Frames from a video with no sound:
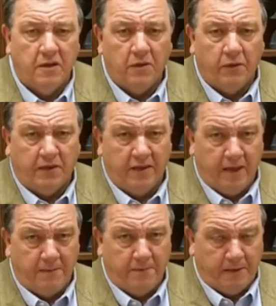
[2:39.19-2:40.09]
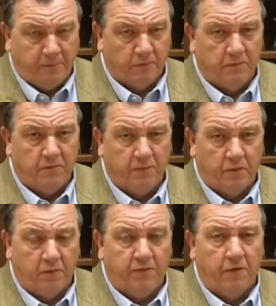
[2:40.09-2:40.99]
We thank people for
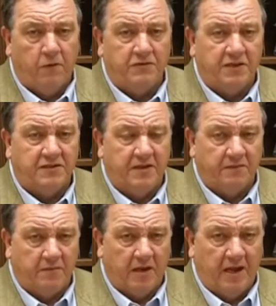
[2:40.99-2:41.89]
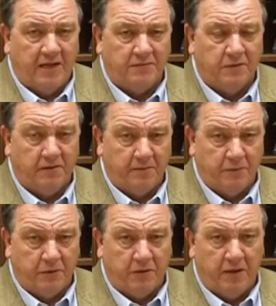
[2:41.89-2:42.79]
the referrals they sent from the last month that
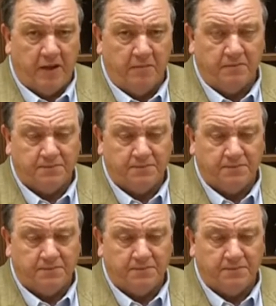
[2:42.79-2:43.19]
put their name